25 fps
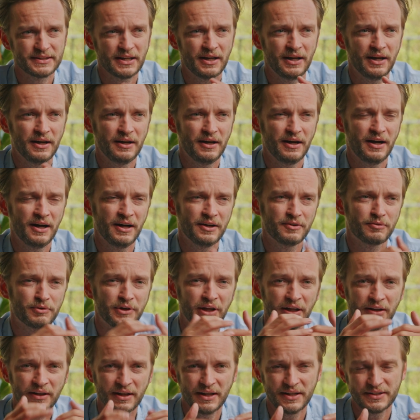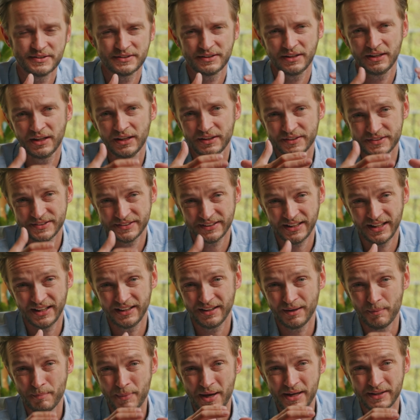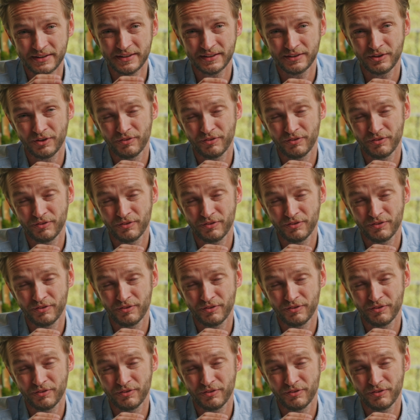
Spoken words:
I realize and understand that making